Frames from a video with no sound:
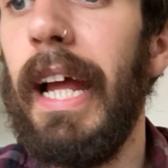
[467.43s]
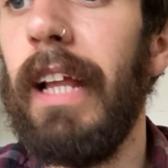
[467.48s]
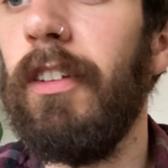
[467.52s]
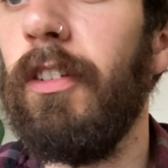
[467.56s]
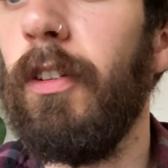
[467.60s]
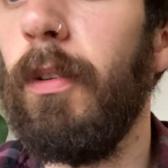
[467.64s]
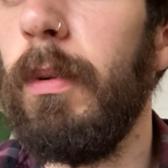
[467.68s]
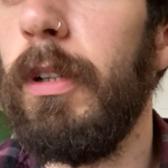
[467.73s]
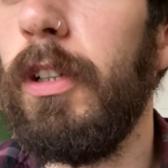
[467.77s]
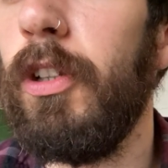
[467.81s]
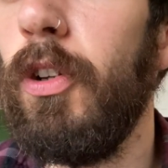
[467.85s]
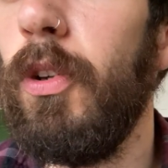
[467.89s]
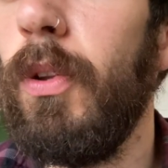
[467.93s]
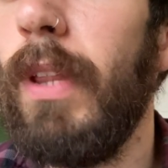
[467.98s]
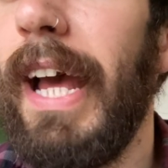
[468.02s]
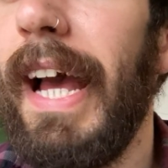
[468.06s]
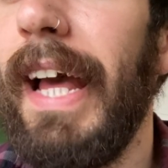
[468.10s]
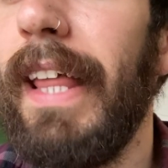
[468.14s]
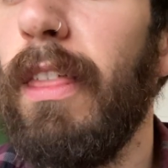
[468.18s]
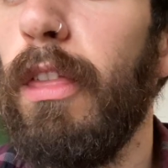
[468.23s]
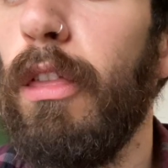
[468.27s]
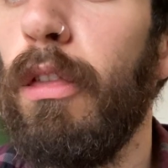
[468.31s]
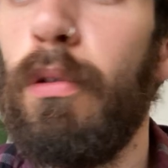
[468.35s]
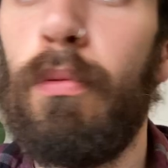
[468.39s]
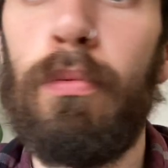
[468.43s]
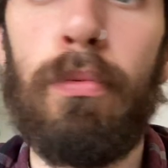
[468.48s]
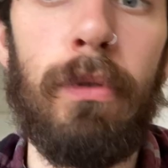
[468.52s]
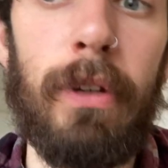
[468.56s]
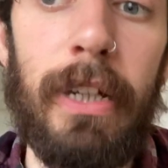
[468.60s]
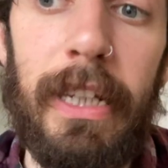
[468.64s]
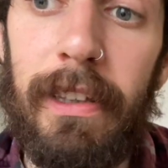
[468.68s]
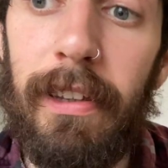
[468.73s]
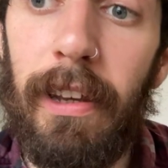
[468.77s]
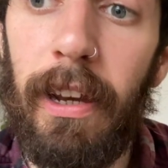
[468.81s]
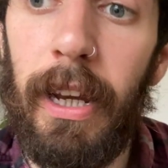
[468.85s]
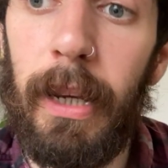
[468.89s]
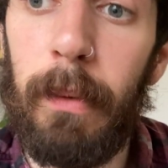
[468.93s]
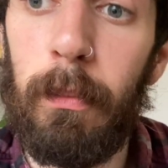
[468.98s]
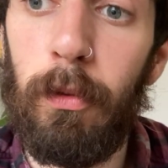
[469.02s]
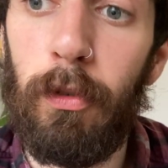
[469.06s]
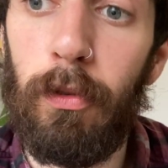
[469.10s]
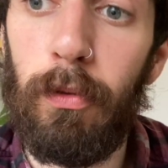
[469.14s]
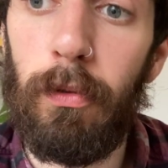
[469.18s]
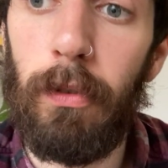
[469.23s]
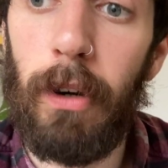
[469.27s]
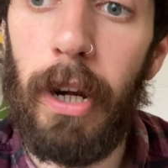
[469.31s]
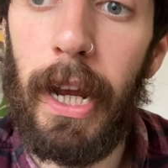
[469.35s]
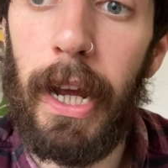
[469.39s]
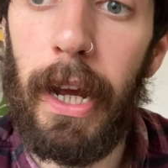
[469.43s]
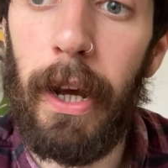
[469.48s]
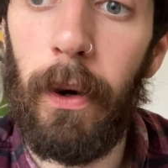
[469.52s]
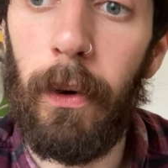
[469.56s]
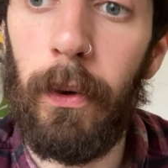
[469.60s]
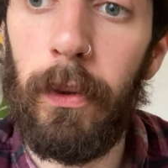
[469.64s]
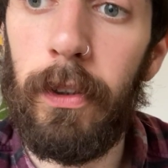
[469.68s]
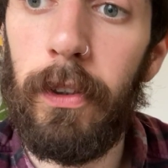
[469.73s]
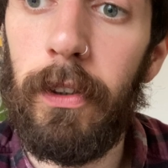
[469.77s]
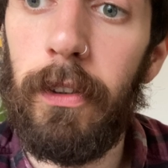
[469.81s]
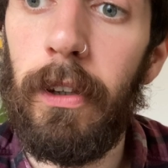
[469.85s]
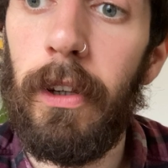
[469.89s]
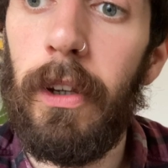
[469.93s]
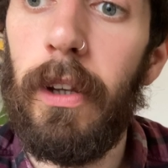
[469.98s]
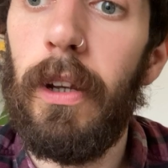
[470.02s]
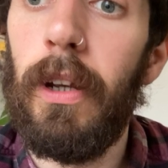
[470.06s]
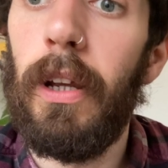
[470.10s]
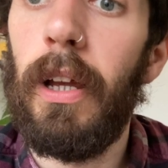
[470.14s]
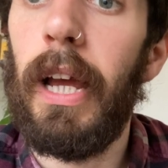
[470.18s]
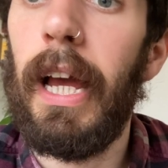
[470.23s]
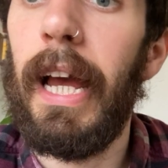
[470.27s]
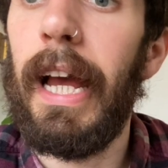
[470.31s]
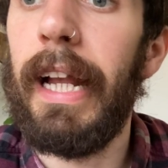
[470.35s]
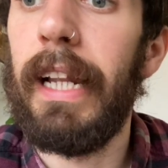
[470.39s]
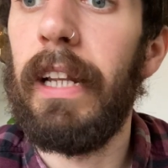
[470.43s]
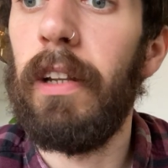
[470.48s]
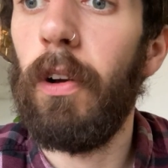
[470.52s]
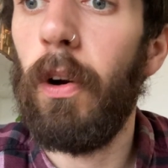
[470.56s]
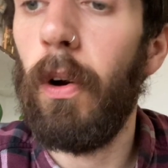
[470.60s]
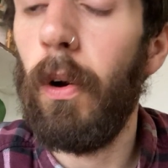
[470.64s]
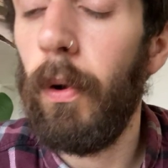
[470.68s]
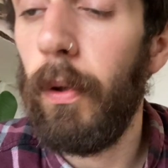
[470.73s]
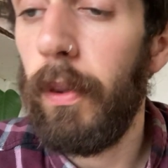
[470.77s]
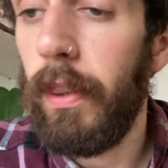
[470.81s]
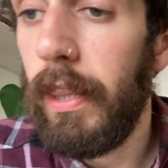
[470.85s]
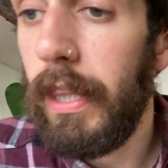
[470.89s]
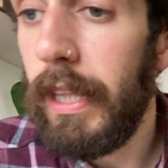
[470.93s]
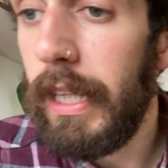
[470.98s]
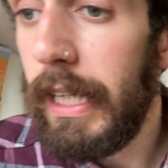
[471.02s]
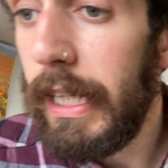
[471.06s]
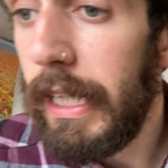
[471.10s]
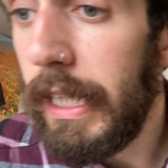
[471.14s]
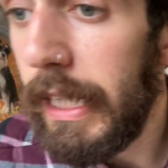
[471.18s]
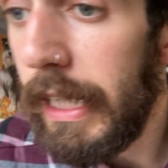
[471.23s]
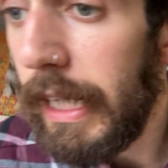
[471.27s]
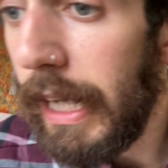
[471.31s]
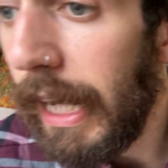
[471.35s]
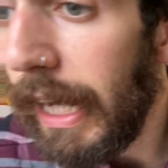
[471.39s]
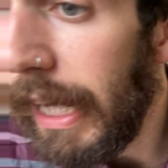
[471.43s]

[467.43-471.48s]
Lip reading: So we do that 3 times round, and on the